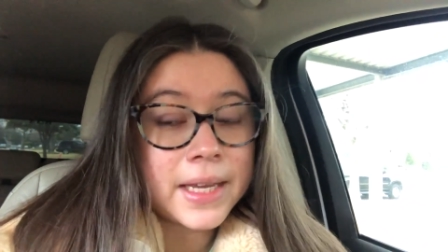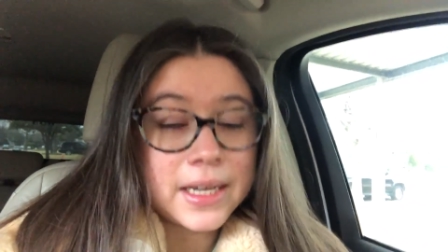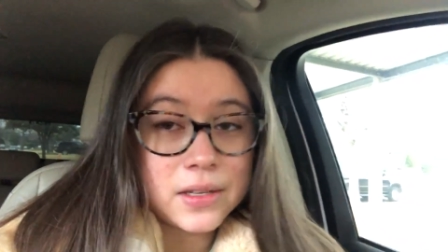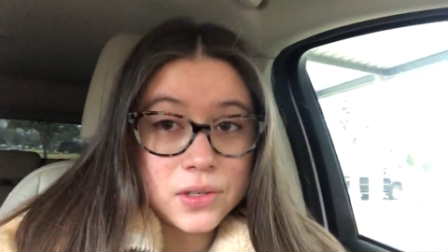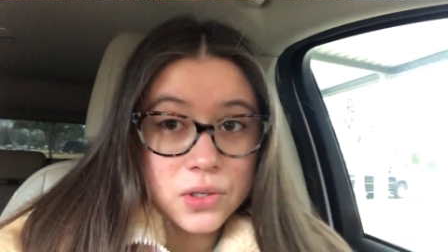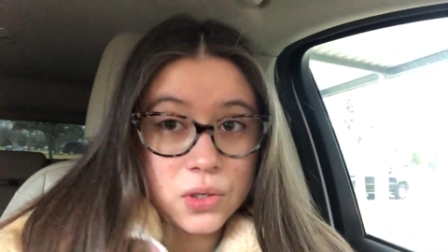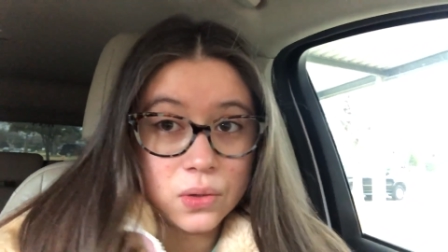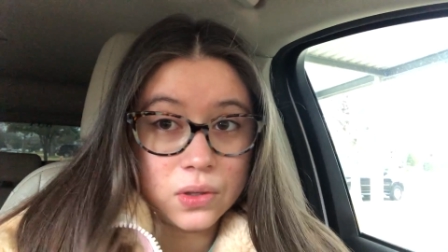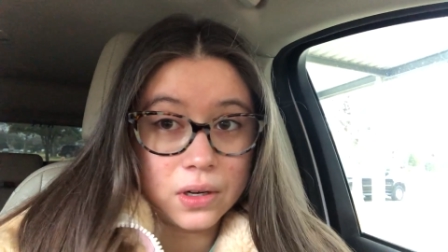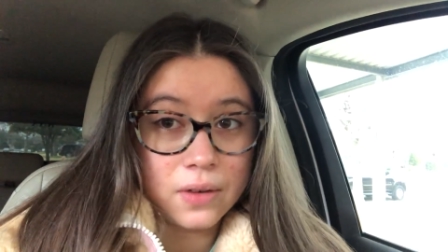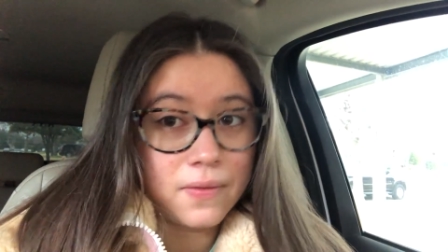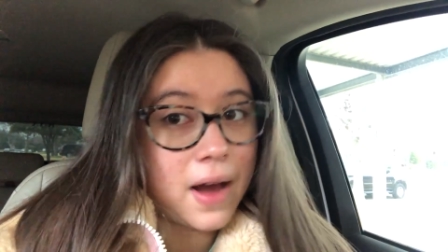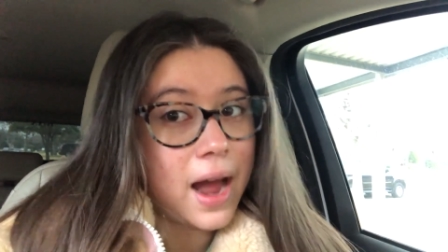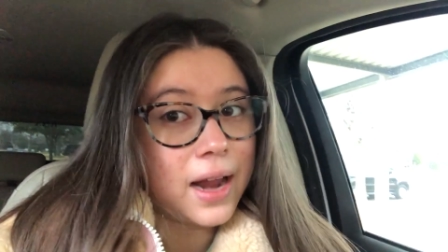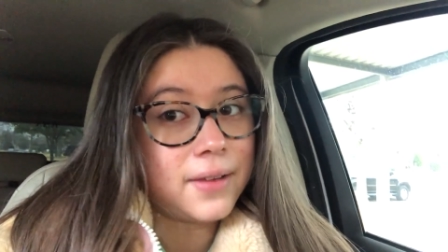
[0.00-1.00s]
It's two
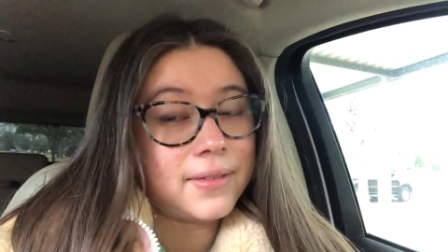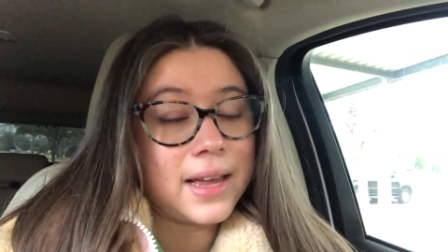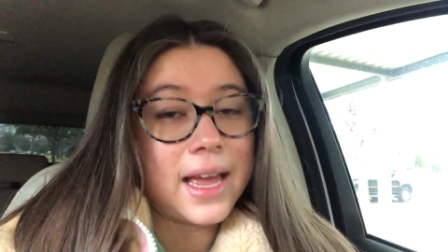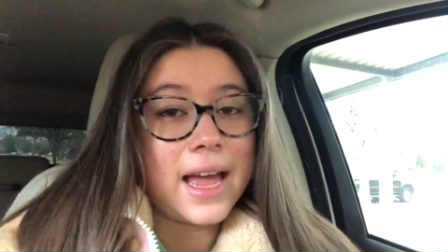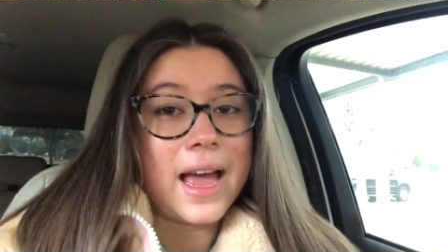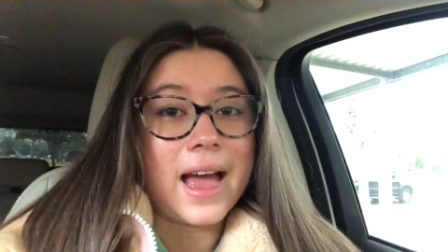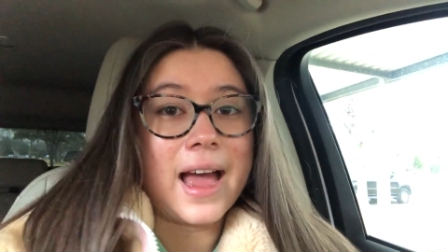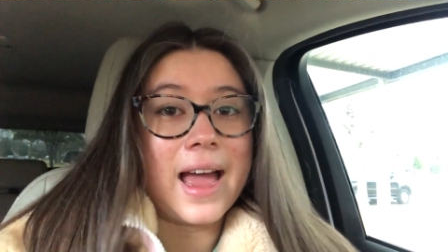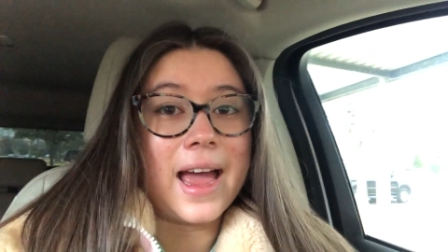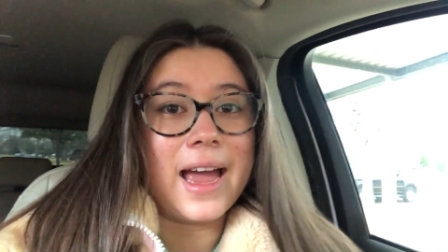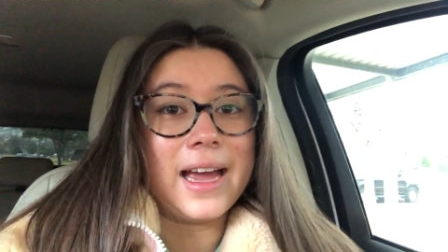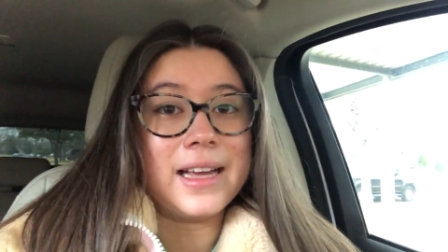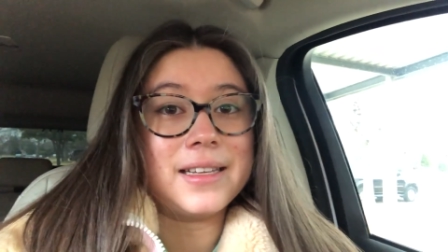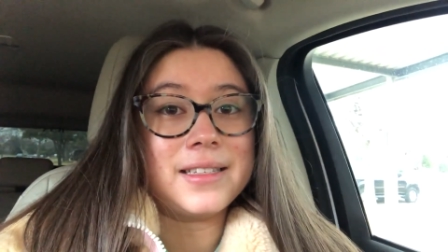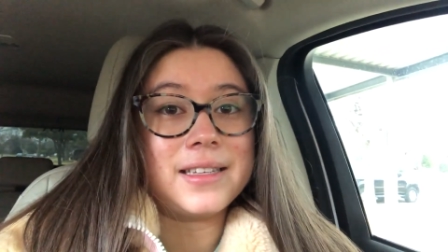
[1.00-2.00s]
thirty-five,
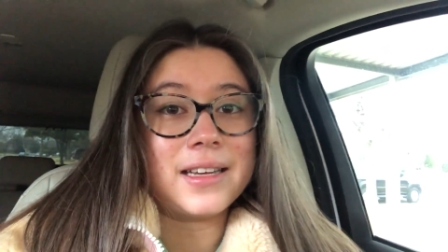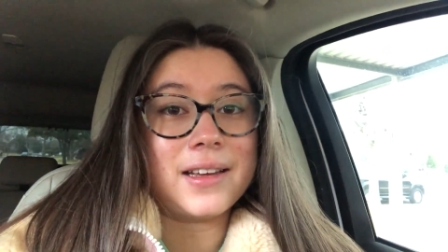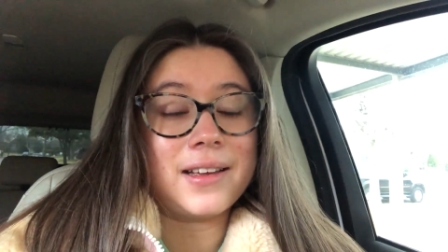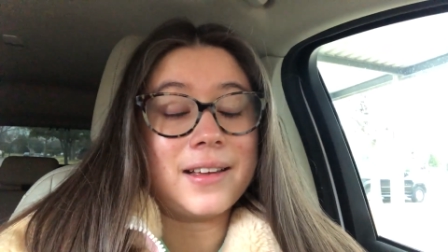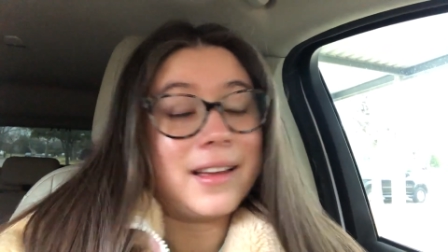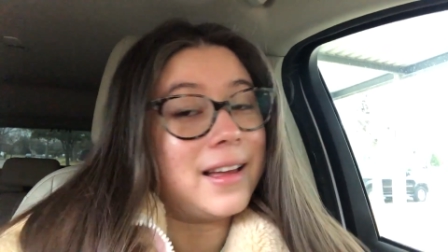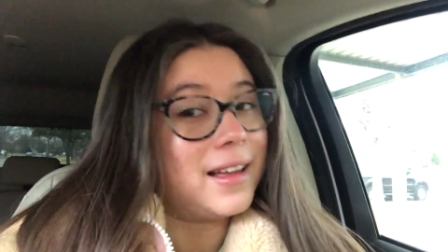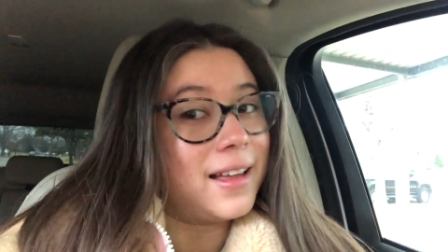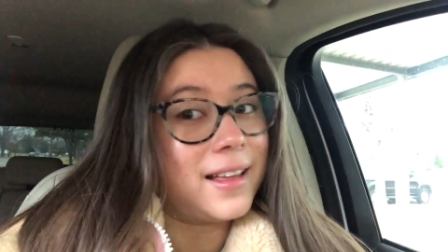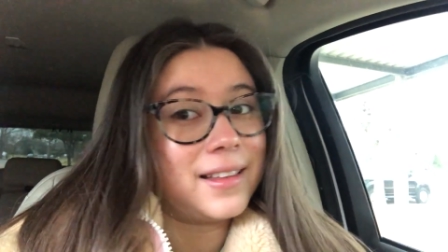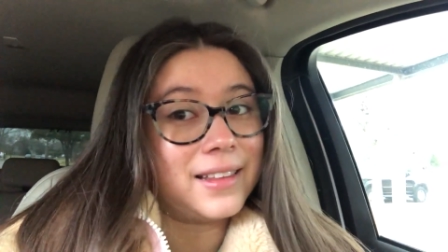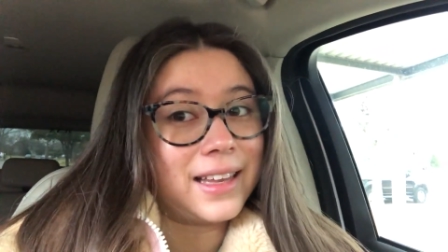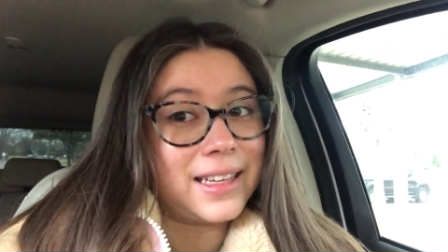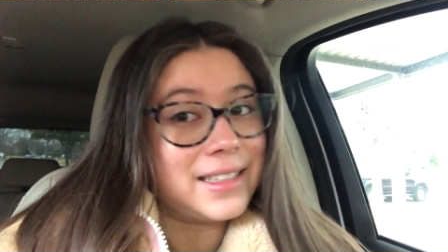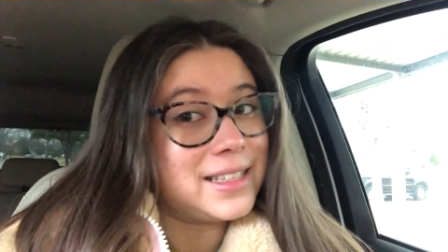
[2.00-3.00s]
and
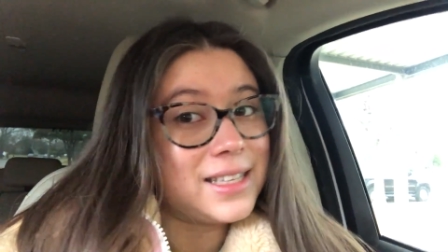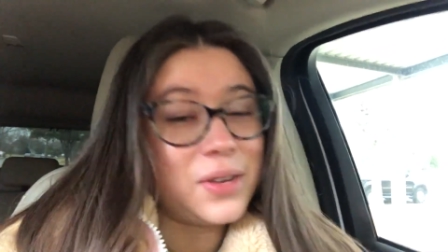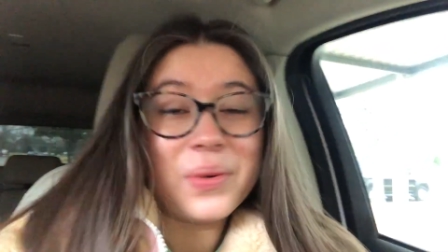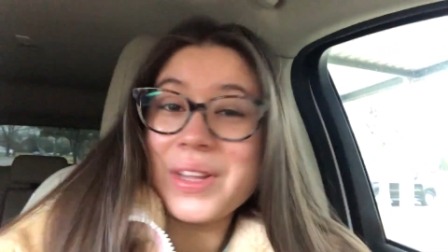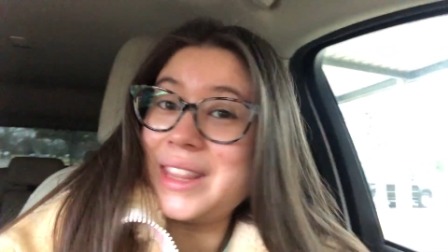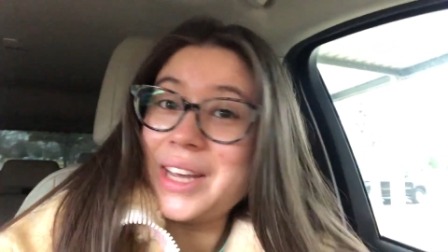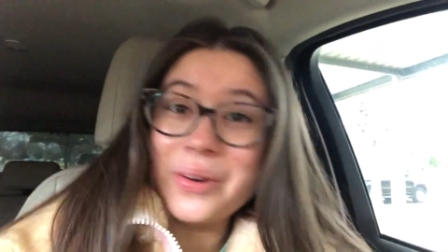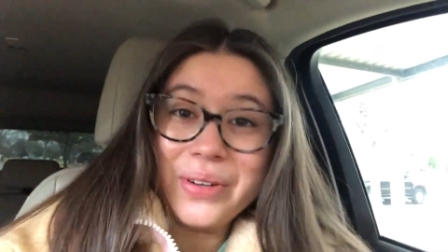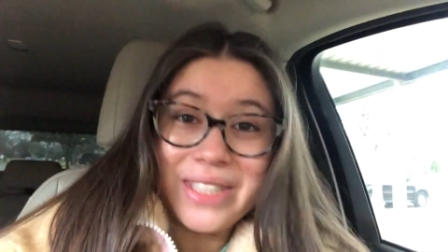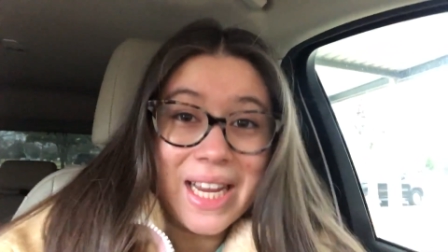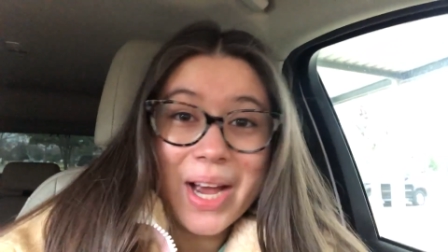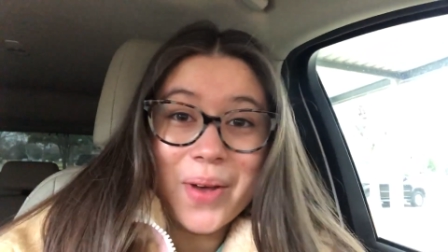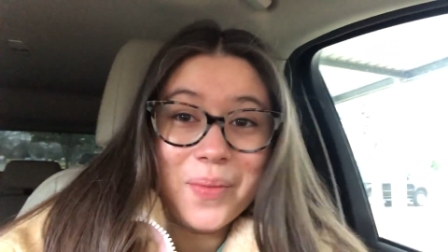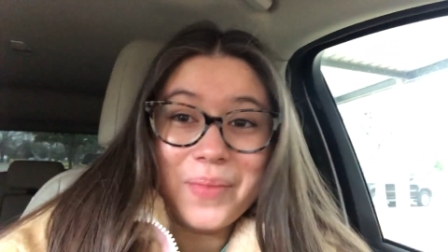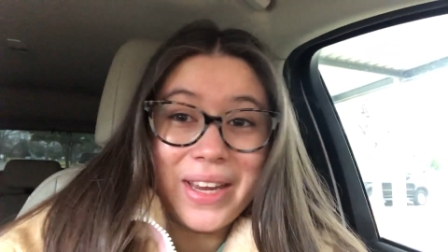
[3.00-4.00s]
let's see what they will
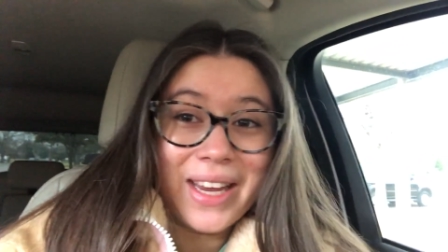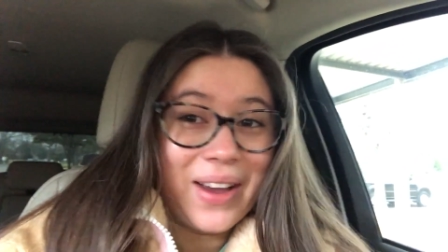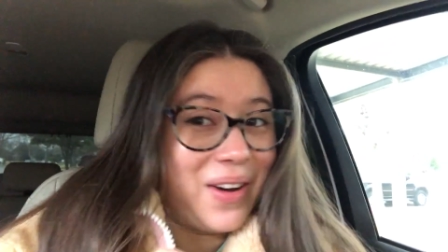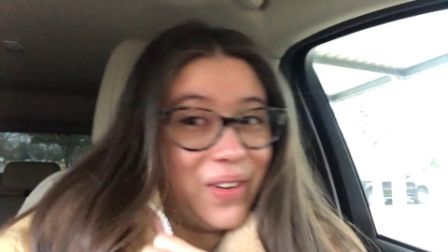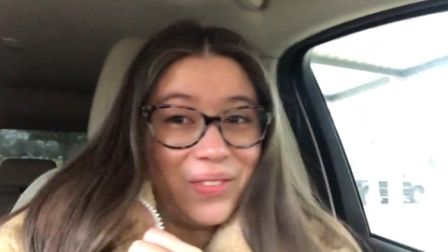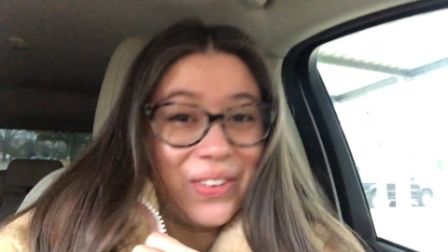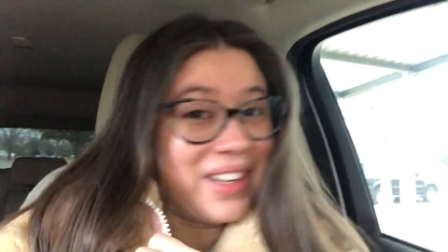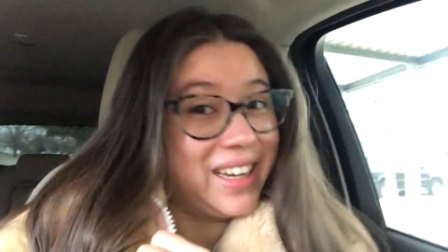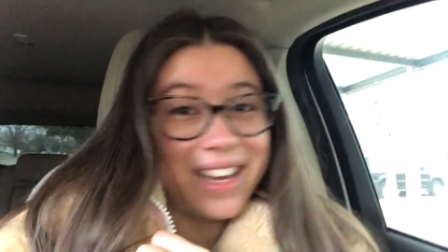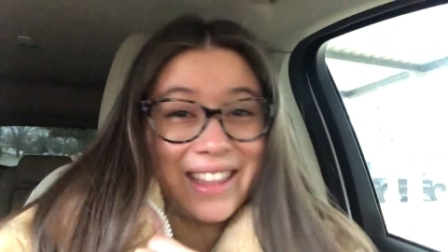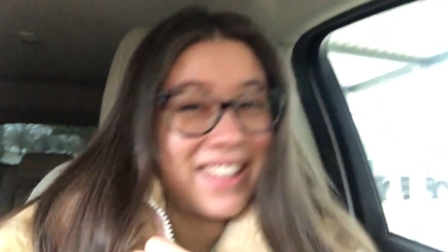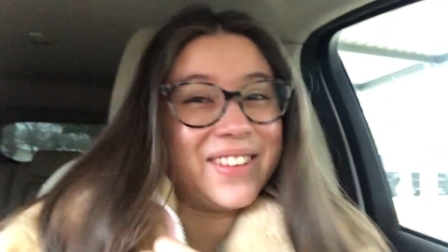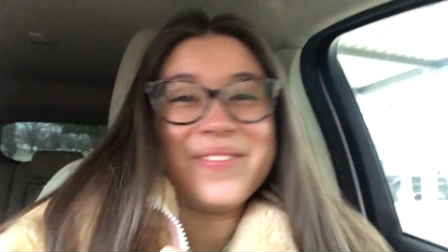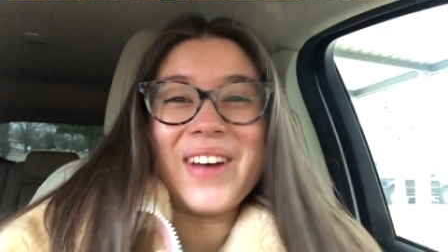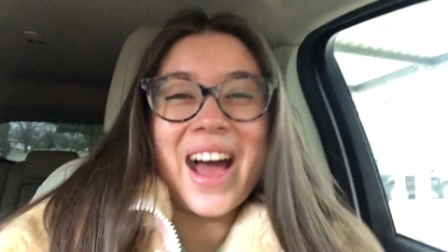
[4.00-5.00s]
tell me. Hopefully
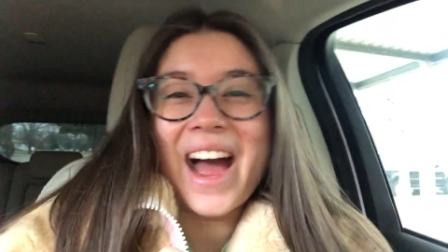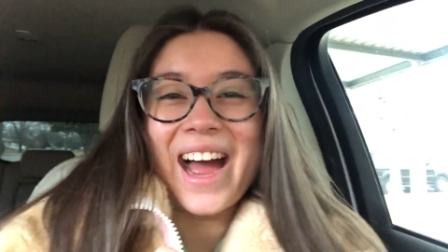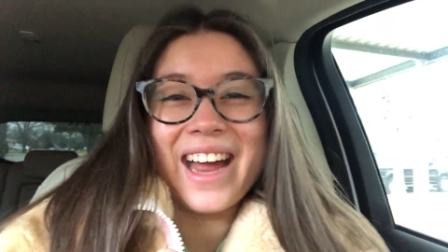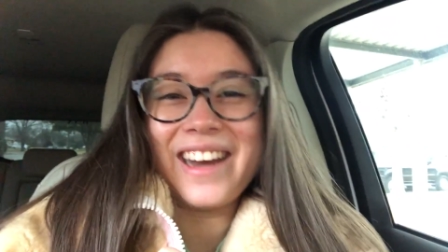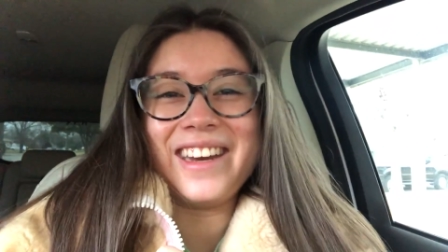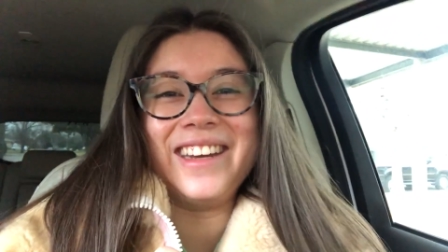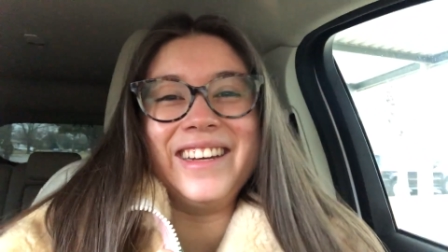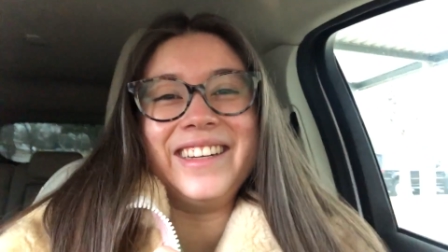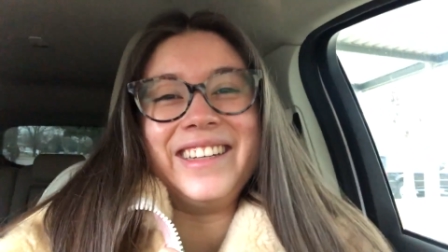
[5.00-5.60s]
nothing bad.